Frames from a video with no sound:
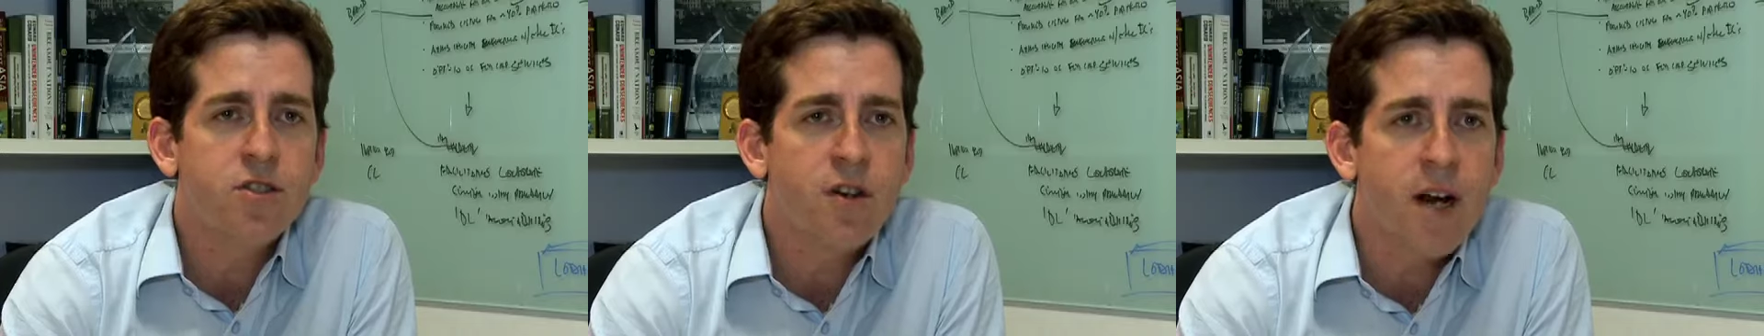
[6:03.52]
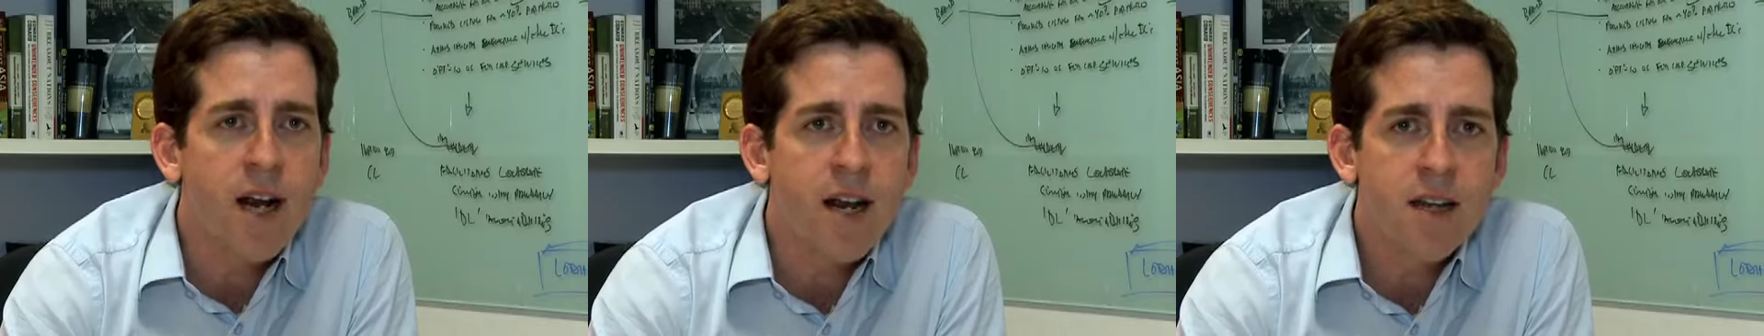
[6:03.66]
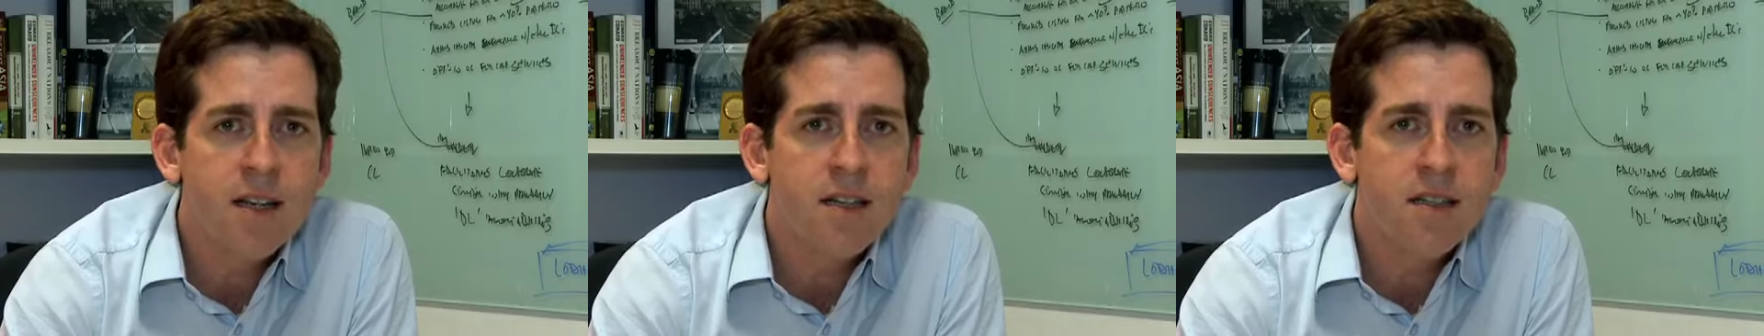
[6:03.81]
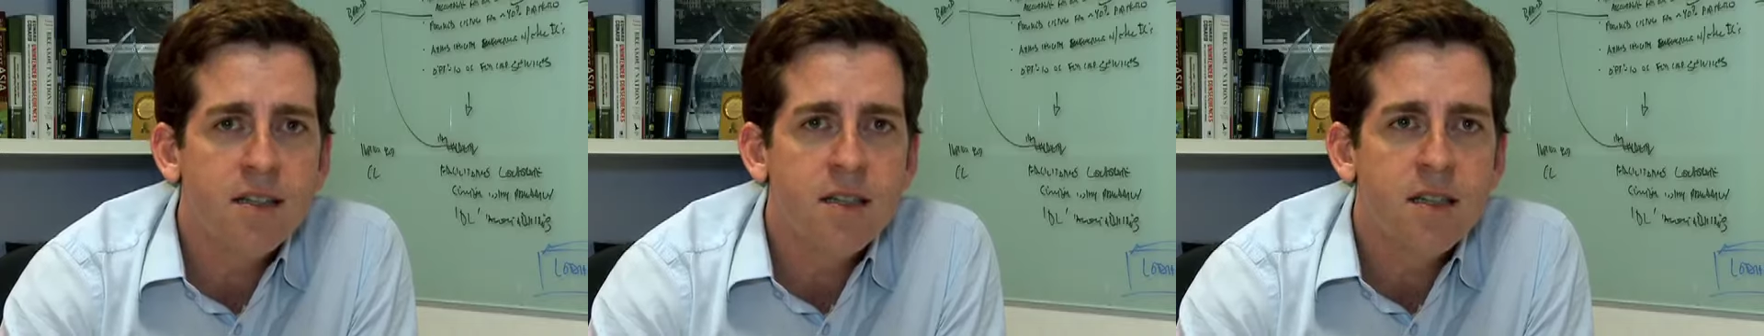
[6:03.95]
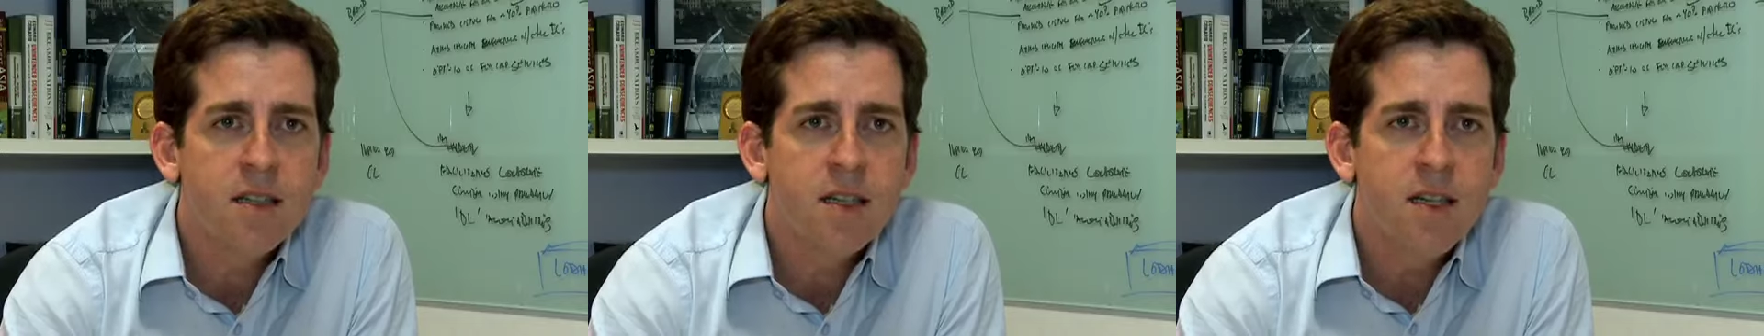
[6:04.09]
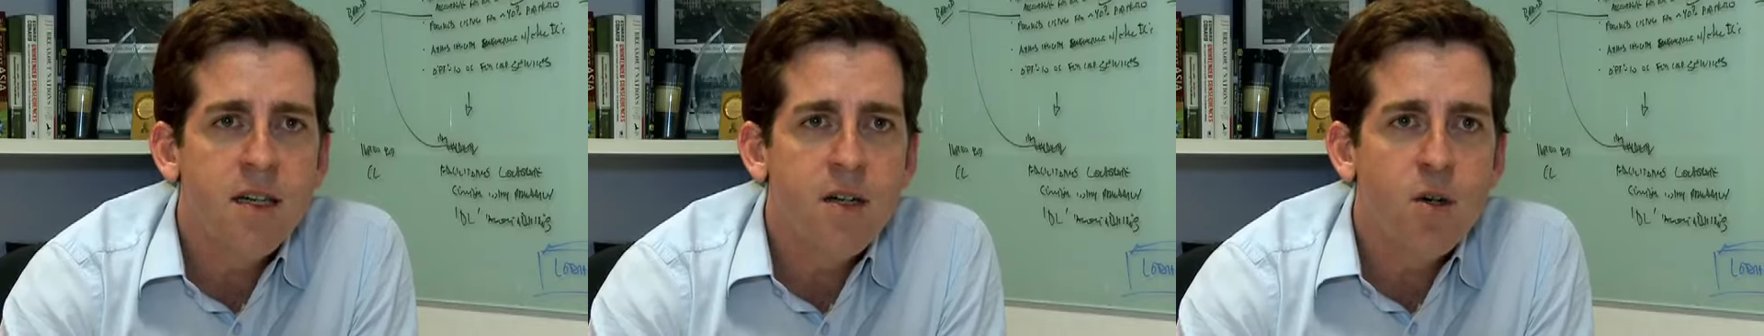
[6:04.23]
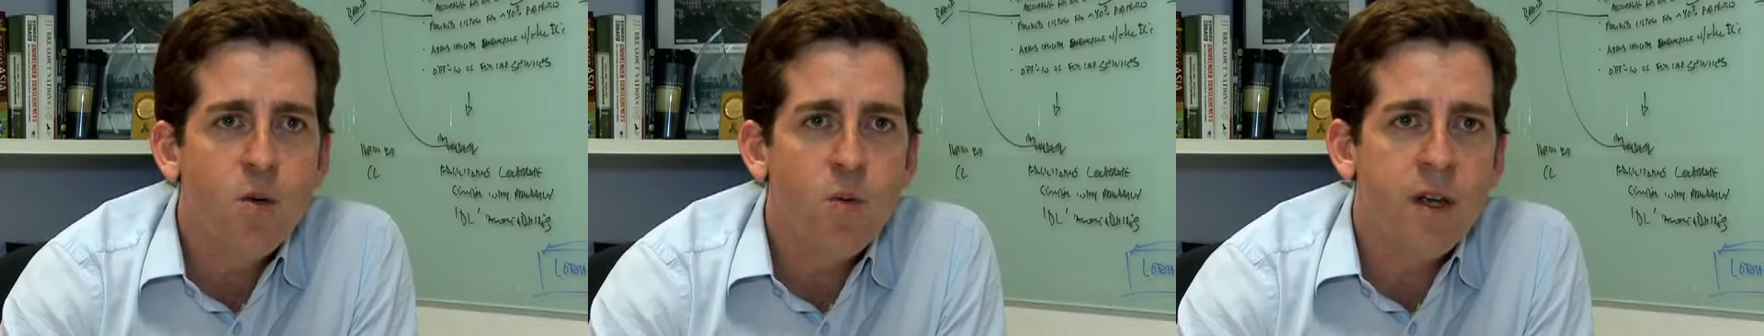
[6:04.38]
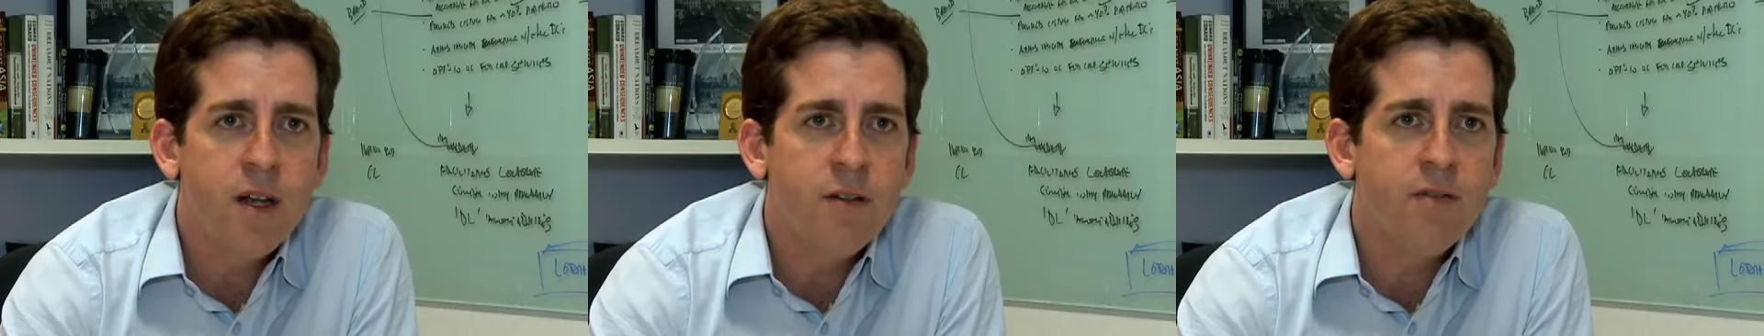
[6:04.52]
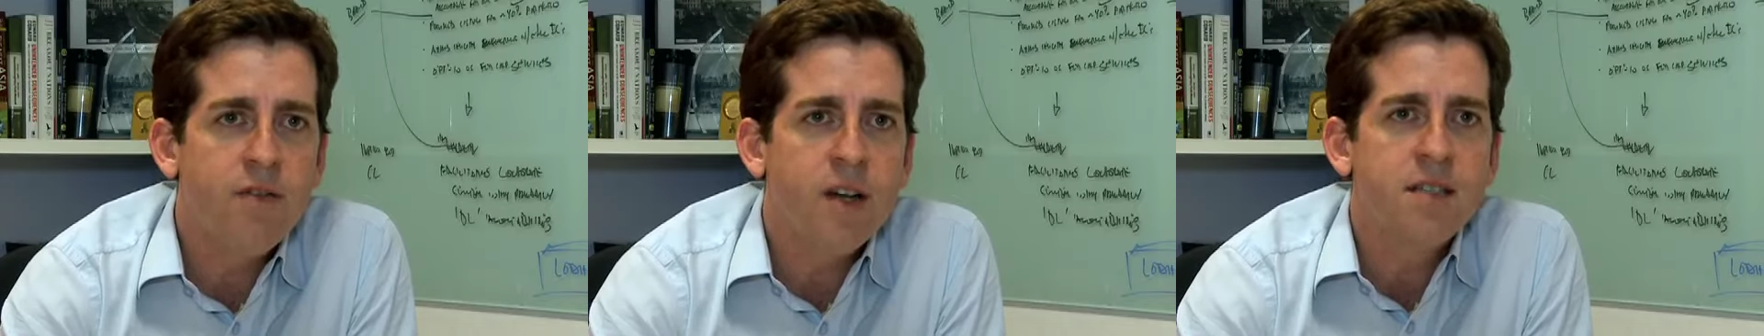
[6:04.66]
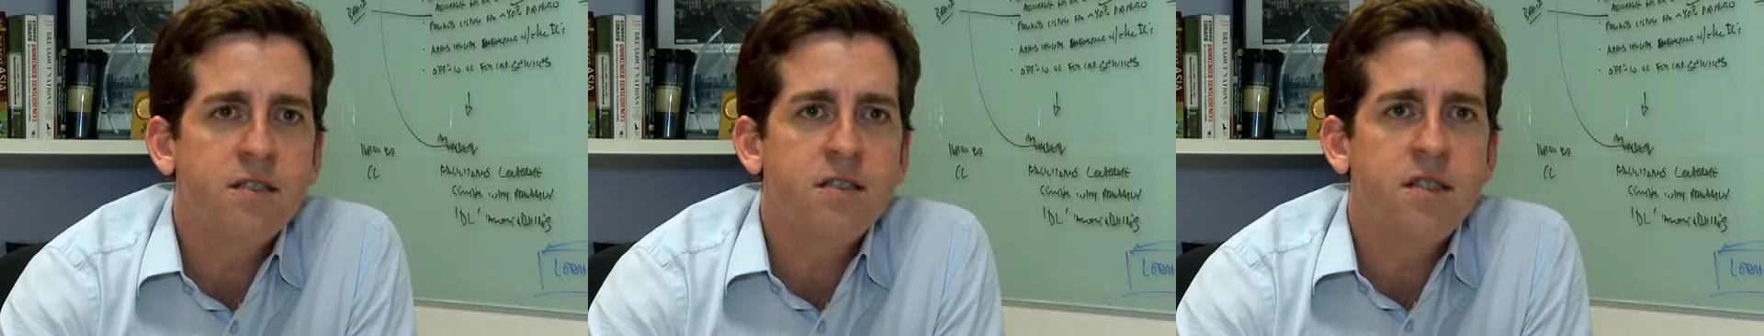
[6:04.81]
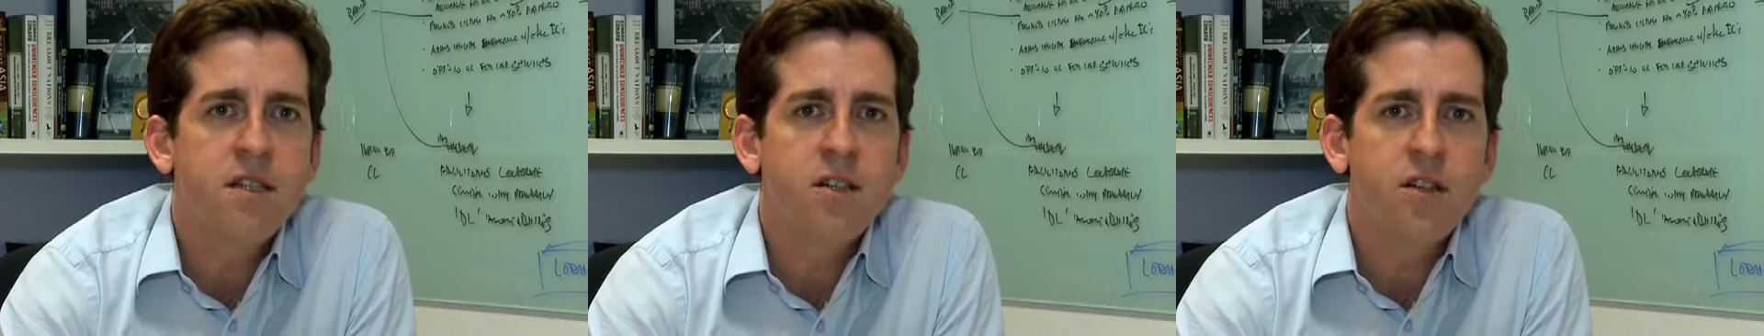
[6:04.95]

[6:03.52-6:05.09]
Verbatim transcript: training. We invest